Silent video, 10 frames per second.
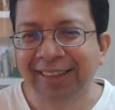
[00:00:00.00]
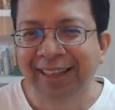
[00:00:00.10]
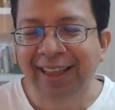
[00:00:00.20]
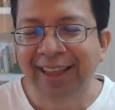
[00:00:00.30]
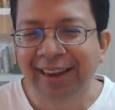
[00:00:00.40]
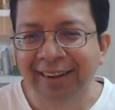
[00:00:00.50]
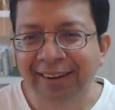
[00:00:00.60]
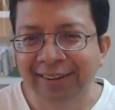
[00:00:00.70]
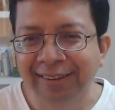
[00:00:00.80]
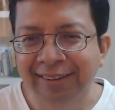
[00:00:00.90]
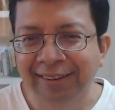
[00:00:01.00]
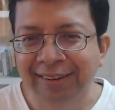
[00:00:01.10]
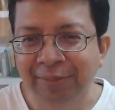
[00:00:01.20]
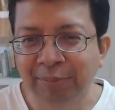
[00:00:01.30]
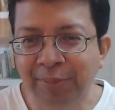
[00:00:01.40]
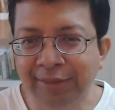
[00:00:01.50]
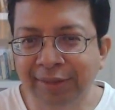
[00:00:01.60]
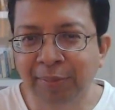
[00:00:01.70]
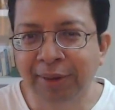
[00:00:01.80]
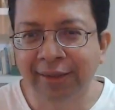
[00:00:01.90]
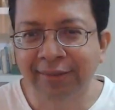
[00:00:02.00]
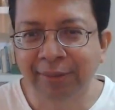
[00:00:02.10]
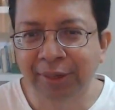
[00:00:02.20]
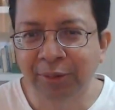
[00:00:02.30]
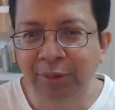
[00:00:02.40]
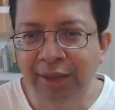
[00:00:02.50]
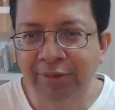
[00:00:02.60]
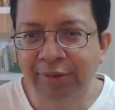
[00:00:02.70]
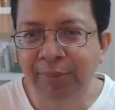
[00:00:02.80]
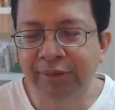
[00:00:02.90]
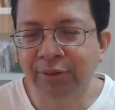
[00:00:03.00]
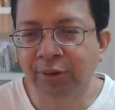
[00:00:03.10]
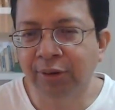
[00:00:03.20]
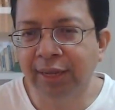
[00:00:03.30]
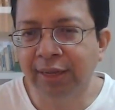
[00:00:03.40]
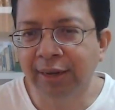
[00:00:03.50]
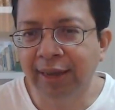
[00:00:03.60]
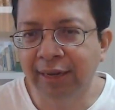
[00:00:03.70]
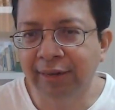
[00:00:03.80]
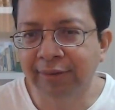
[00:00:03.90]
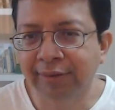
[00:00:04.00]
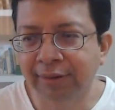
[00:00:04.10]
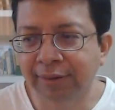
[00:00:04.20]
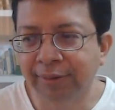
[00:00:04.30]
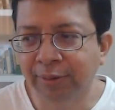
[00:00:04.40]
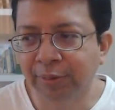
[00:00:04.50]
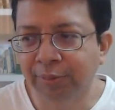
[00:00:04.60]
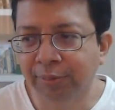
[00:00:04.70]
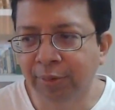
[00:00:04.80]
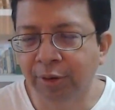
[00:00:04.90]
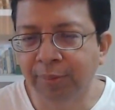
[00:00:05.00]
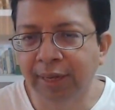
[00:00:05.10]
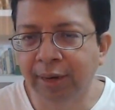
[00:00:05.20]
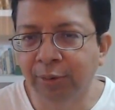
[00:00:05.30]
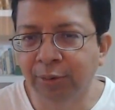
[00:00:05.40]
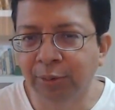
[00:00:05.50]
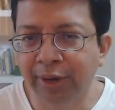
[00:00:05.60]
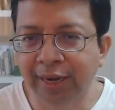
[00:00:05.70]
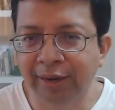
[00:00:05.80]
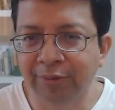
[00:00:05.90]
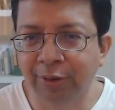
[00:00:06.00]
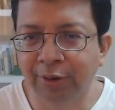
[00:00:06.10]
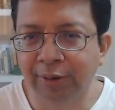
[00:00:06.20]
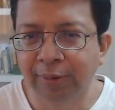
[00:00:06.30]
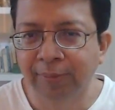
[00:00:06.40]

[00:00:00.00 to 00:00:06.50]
And big surprise. You have a big stock like Reliance, not be allowed to trade for